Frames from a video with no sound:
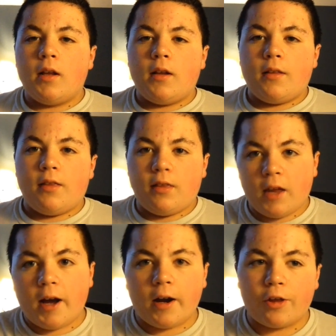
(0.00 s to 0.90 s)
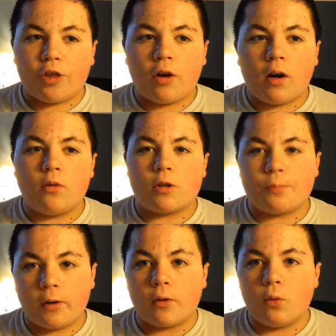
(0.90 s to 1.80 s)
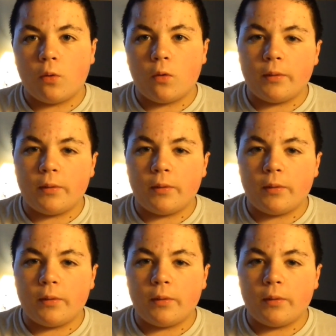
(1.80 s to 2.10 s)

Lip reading: That I thought was pretty cool